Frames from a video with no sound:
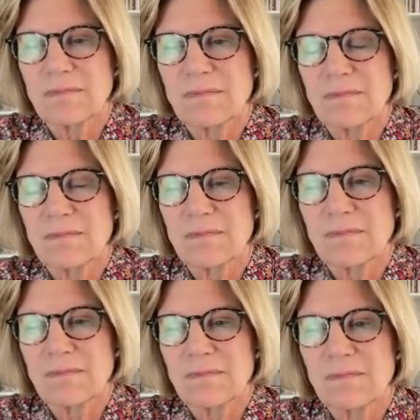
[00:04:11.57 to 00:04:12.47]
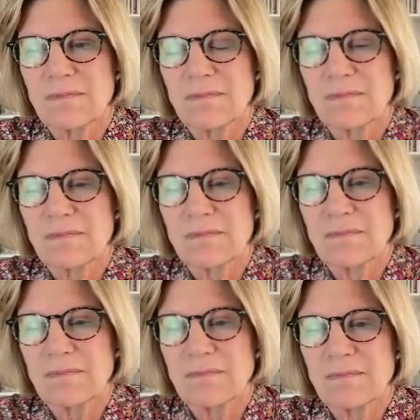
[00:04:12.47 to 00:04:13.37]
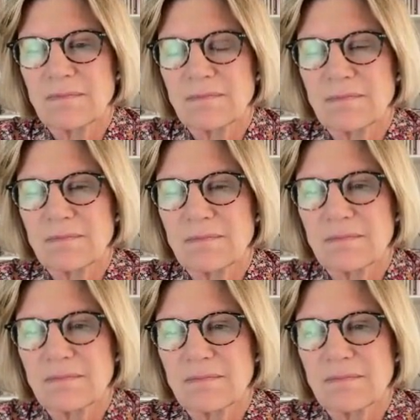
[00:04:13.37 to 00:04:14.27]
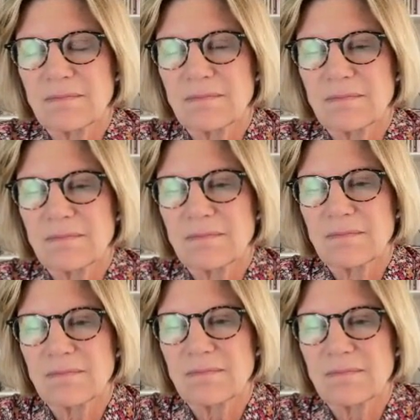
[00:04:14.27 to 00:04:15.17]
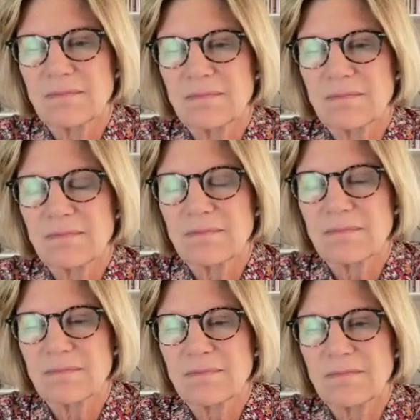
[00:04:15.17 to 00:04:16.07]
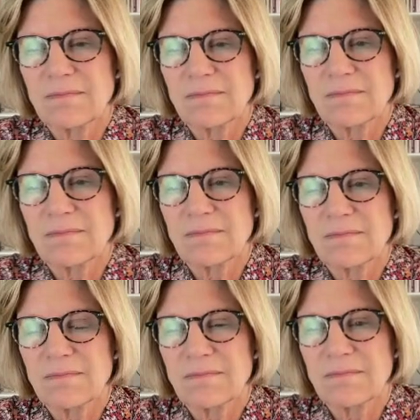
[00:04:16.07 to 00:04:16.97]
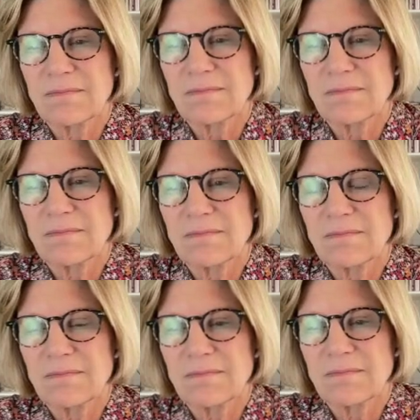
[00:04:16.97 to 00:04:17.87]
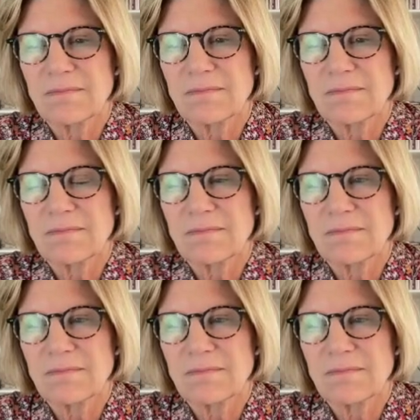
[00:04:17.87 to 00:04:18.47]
[no speech]